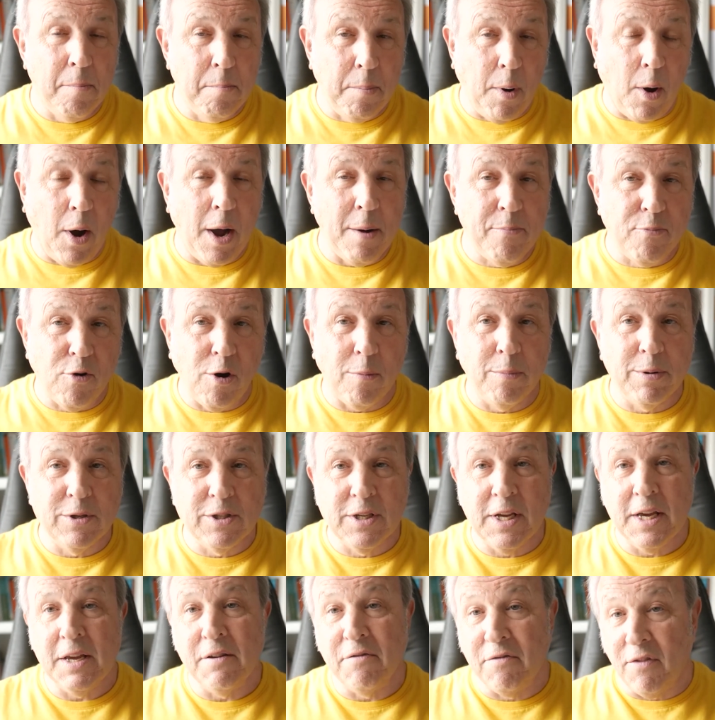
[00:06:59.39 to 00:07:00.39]
buy a
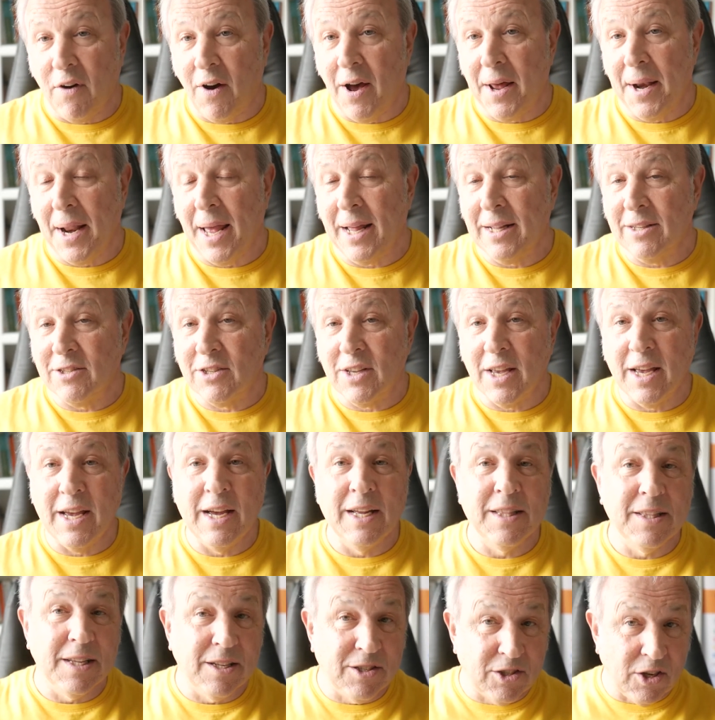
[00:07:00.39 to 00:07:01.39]
property, finance it,
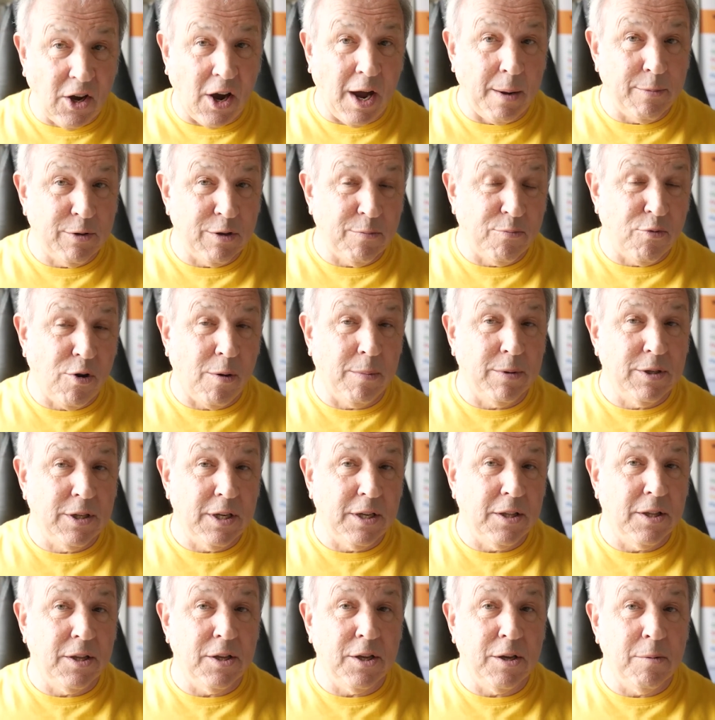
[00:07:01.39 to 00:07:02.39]
and the types of
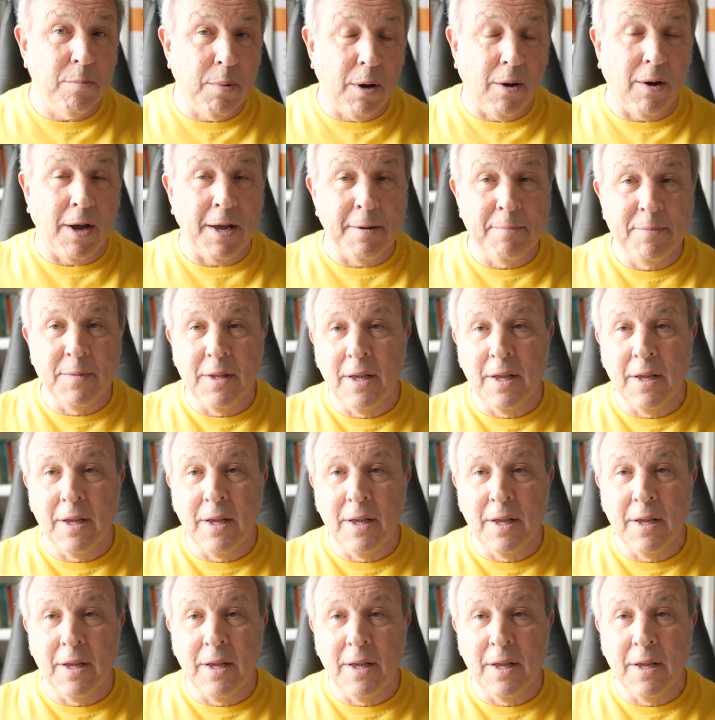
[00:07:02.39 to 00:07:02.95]
property that you buy.